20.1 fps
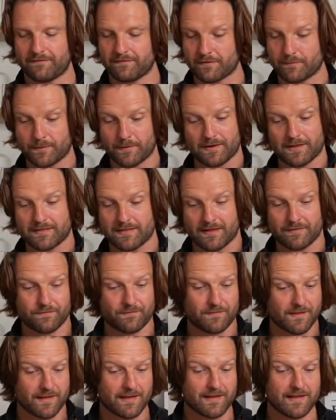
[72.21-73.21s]
And to be honest,
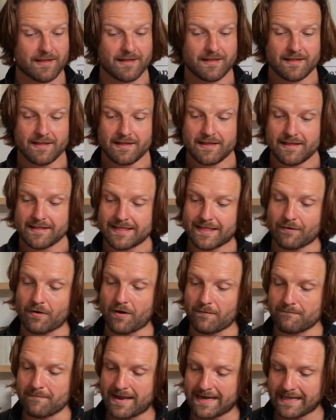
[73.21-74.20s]
there
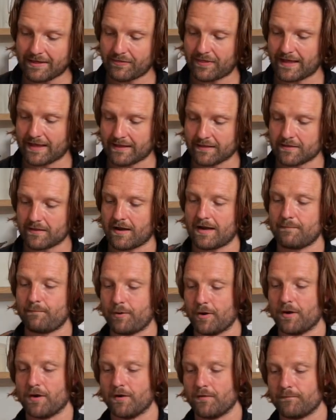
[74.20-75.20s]
aren't many things that I
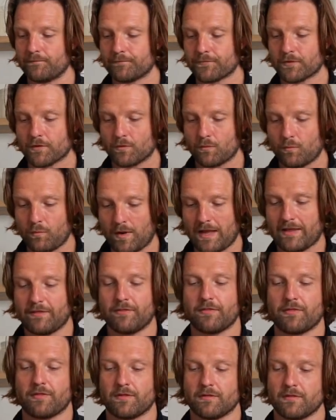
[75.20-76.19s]
put
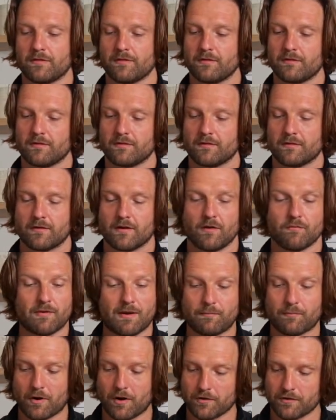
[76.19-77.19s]
with a
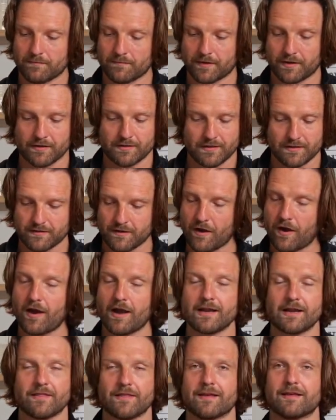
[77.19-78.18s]
rib roast because it's
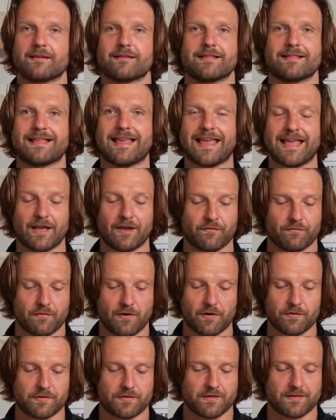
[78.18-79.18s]
kind of the king of
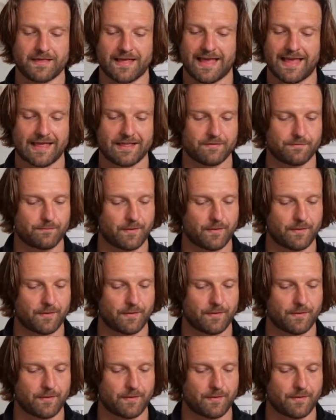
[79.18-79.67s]
roast as it is.